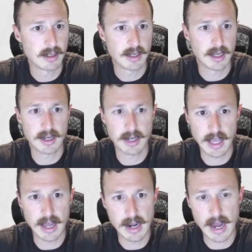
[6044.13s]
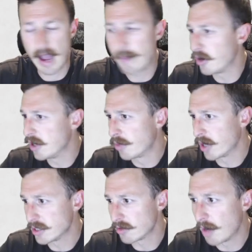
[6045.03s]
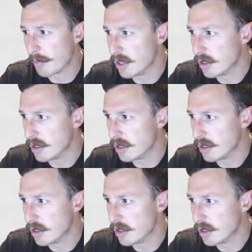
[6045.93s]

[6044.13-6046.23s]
And again, I played pretty sloppy,